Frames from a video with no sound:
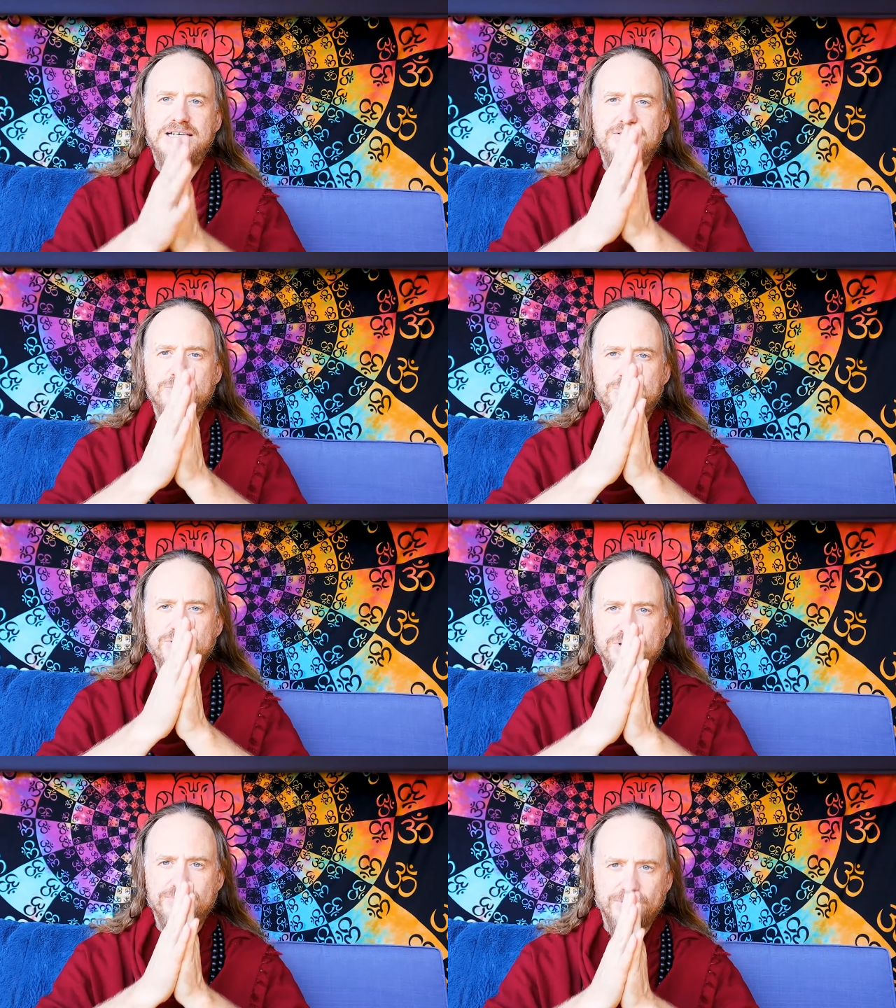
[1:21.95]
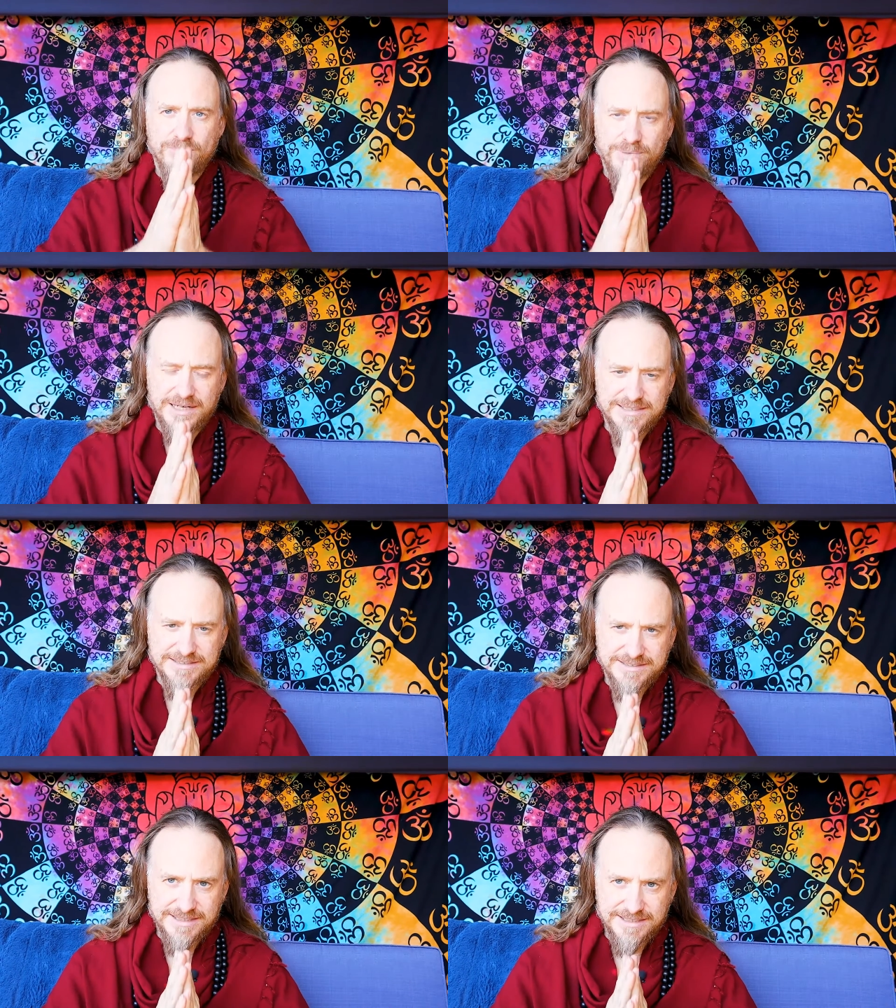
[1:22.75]
Have a beautiful,
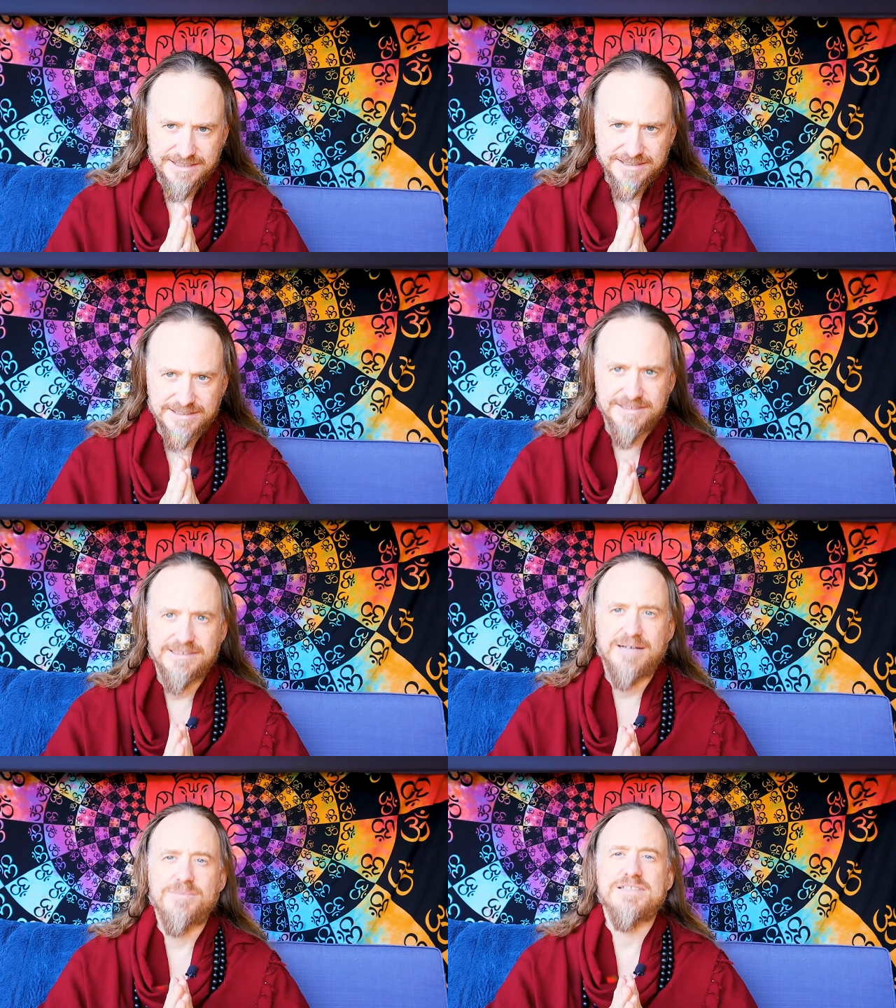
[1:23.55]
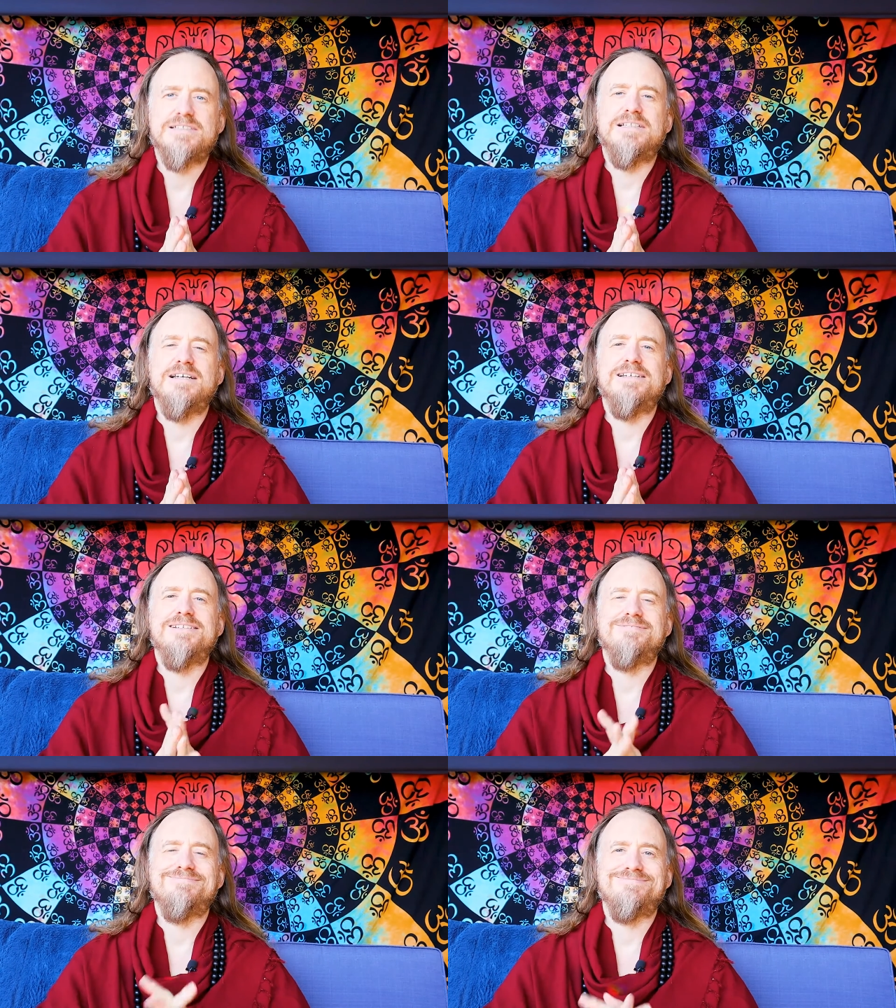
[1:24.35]
blessed day.
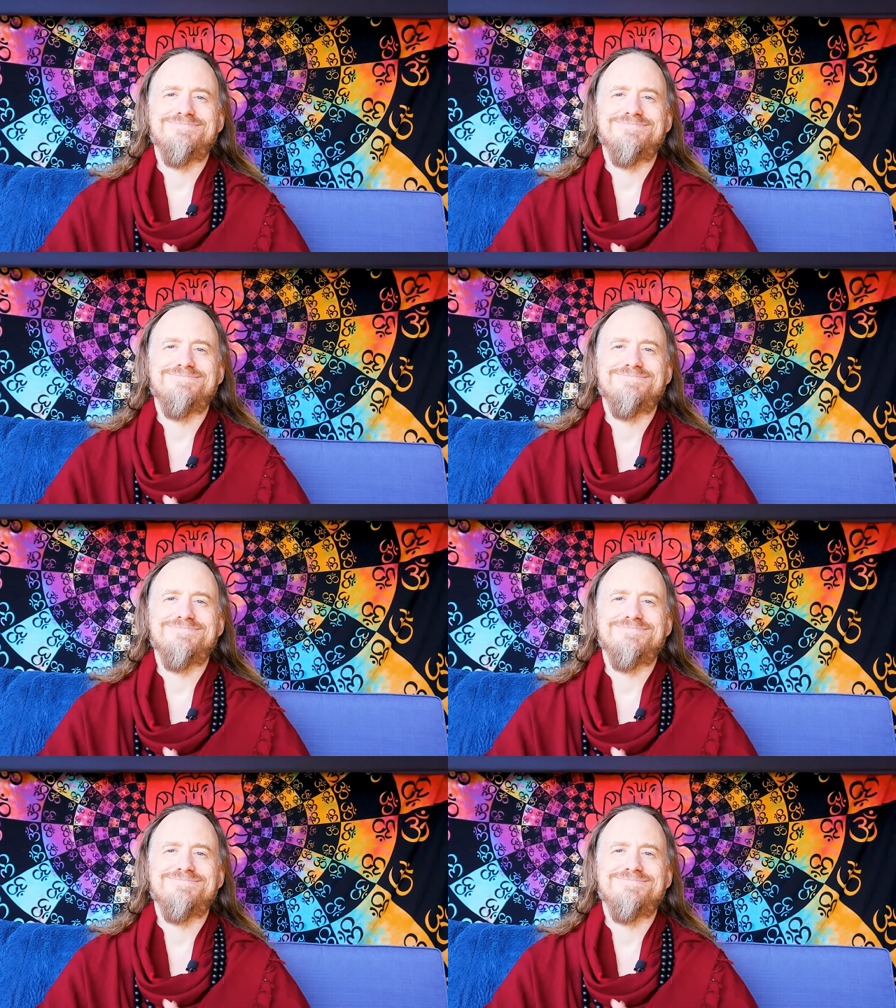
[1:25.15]
Namaste.